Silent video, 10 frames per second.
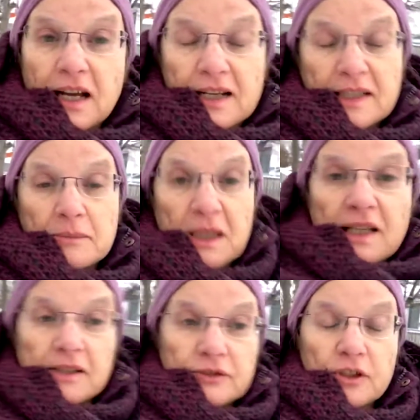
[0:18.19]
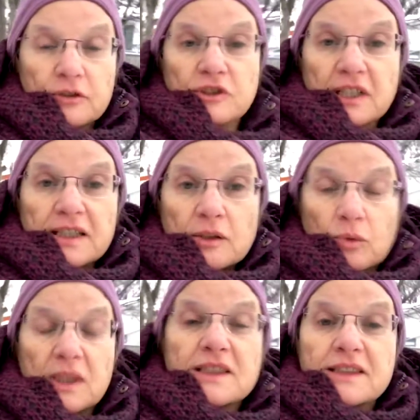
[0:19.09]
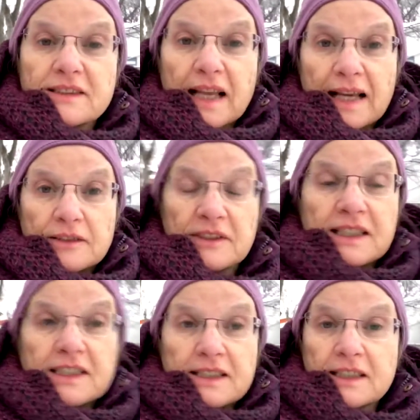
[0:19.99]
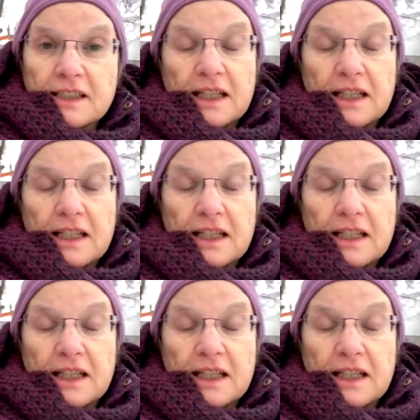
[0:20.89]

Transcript: I am a life coach and a wellness advocate,